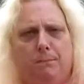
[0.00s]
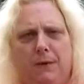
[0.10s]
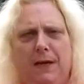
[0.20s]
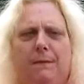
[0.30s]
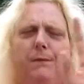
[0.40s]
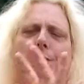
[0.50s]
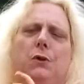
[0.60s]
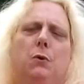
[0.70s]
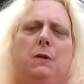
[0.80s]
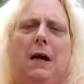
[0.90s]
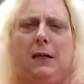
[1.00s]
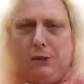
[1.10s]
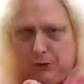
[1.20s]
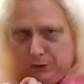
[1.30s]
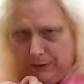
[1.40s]
They have no
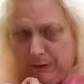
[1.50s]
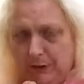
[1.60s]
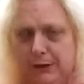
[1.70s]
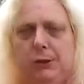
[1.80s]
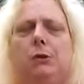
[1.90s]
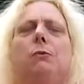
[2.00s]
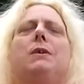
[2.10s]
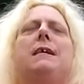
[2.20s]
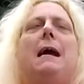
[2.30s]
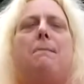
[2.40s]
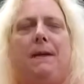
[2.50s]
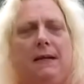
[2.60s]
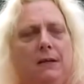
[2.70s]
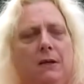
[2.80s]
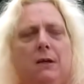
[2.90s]
conscious recollection of what's happening.